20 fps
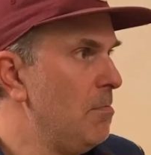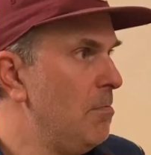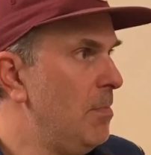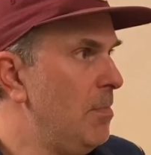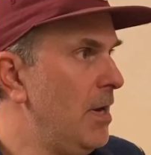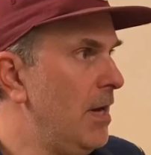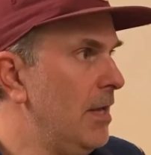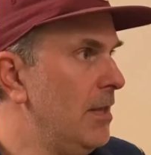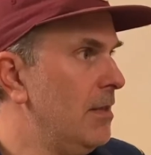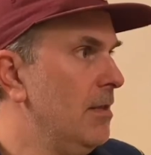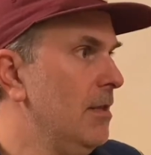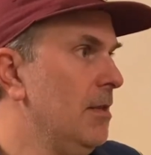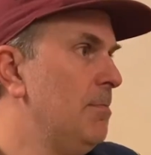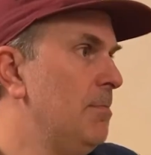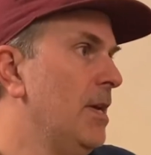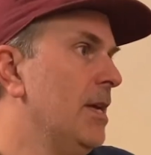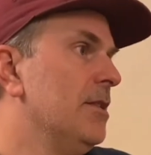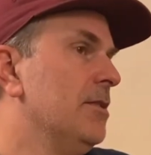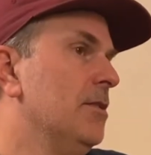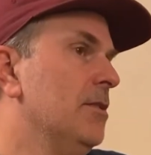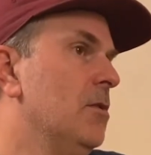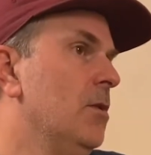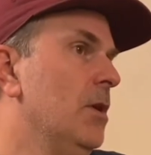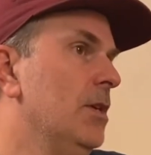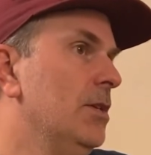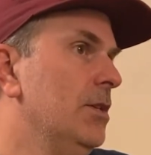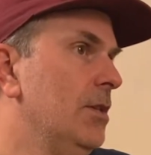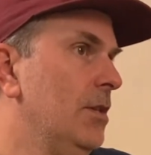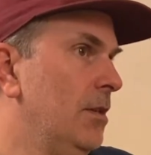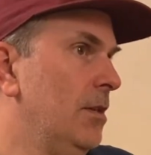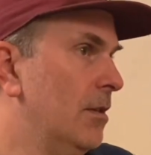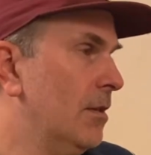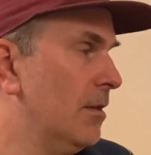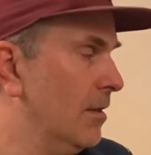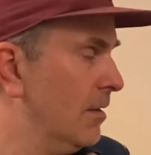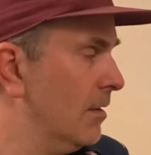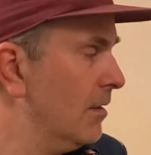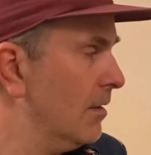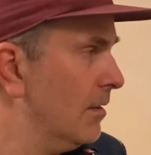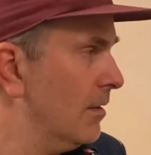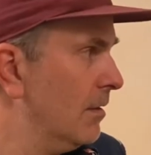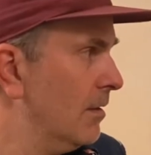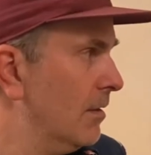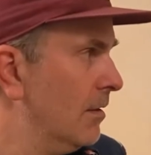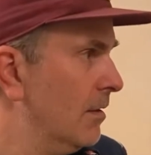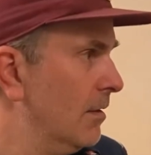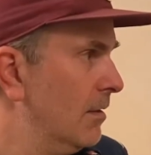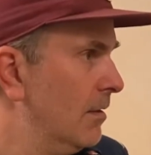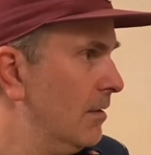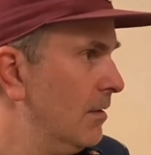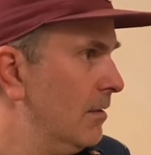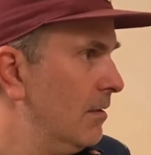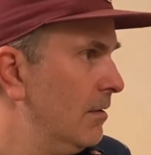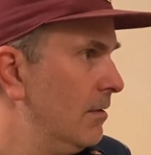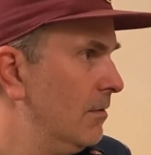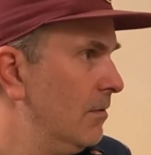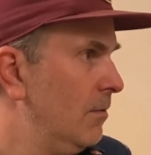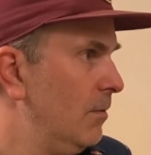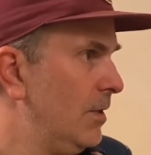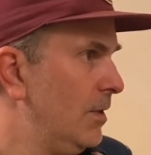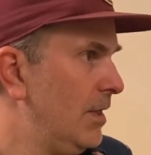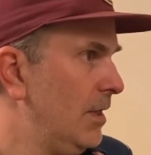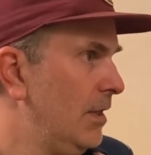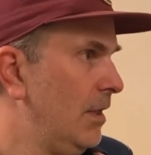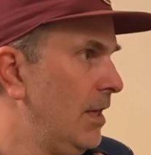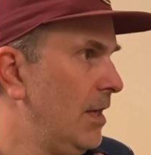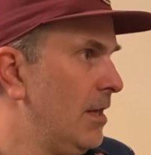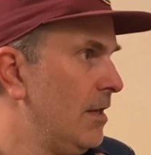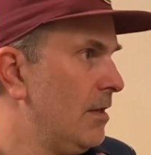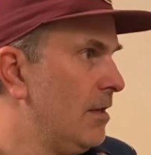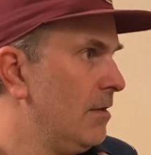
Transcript: But it begs the question, what's it like